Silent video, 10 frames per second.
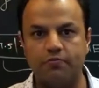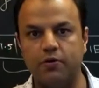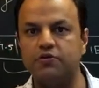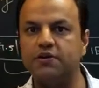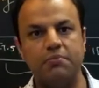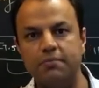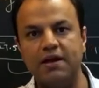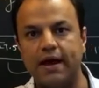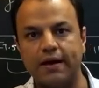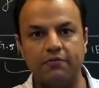because it may be
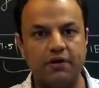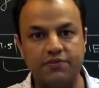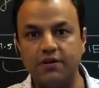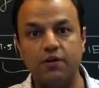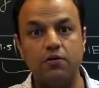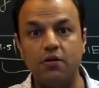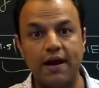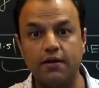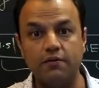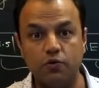an active high signal or an
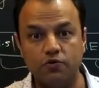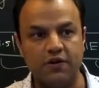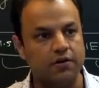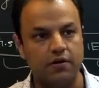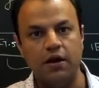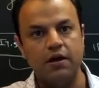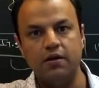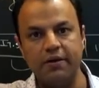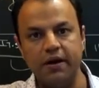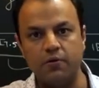active low signal
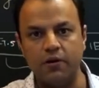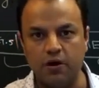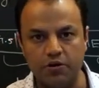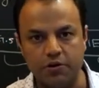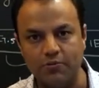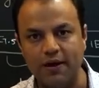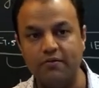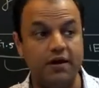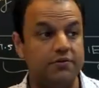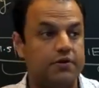depending on how the tube
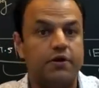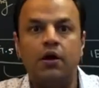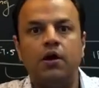light reads it.